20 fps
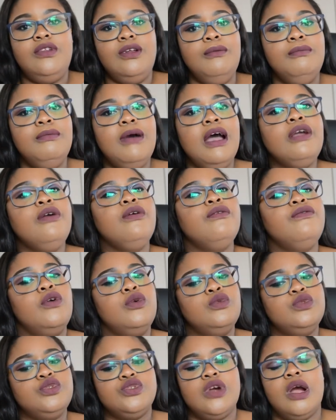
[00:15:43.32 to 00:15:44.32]

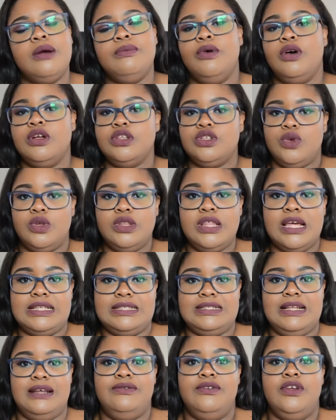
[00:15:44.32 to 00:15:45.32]
microphones, tripods, all
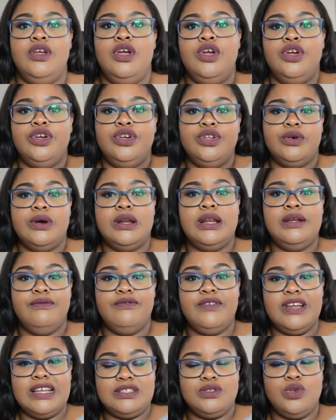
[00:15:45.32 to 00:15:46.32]
that stuff. You don't want to
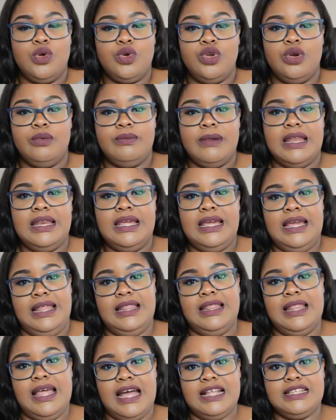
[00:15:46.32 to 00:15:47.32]
invest all your money
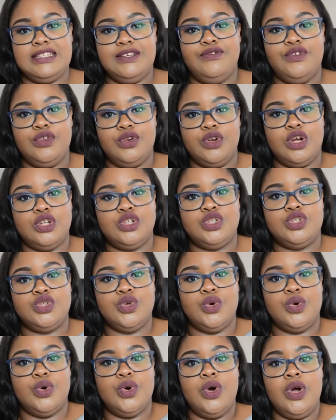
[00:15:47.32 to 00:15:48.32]
in that if you're not
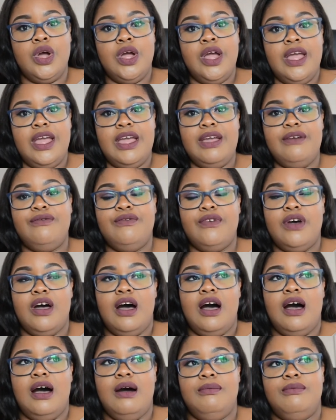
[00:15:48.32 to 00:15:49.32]
sure if
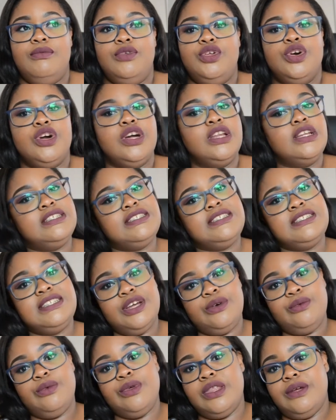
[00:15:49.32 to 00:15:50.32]
you're going to
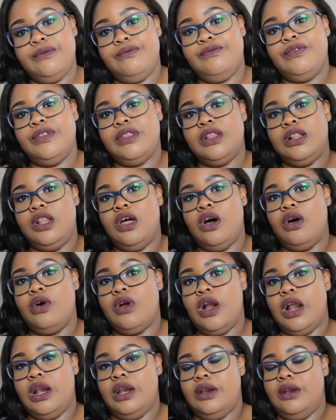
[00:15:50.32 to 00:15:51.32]
stick with it for the long
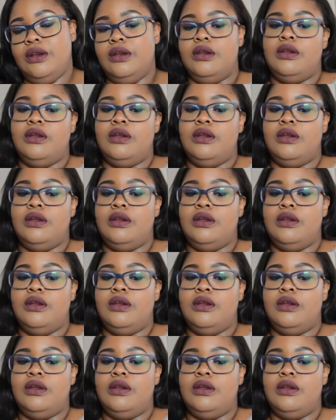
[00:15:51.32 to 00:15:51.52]
run.